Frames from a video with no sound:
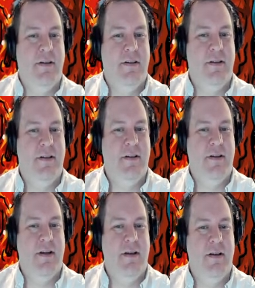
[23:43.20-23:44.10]
just
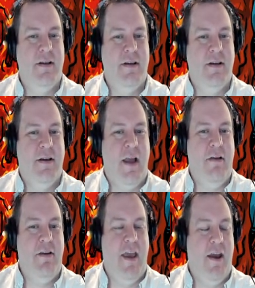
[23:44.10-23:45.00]
man, I
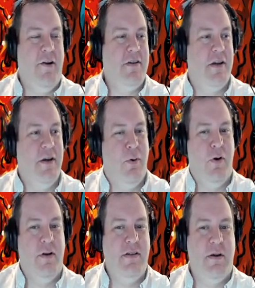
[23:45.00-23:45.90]
mean, KR is a good
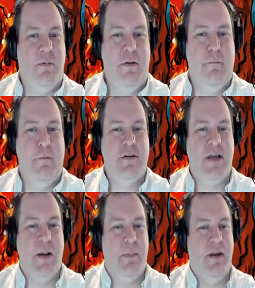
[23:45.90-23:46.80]
point. Is it really first
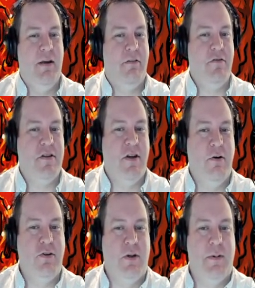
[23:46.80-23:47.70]
company if there's no
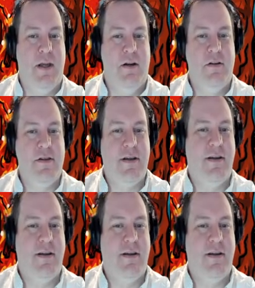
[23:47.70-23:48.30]
Terminators?